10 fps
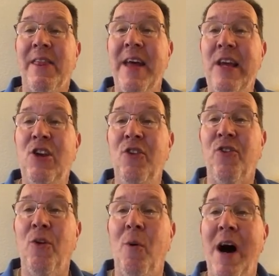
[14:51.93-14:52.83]
Thank you
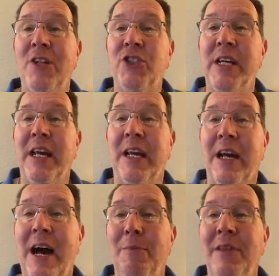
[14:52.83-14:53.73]
for watching, and
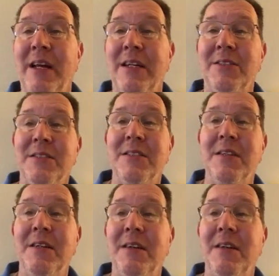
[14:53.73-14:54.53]
God bless.